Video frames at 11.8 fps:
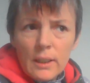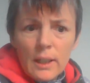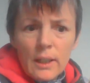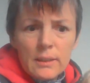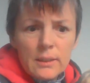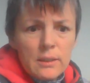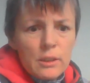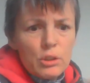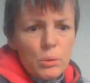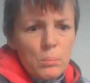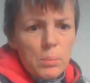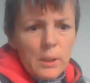I did the
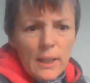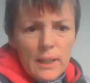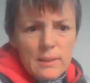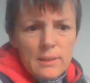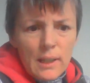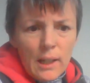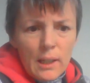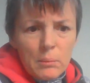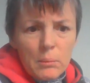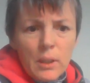jumper last time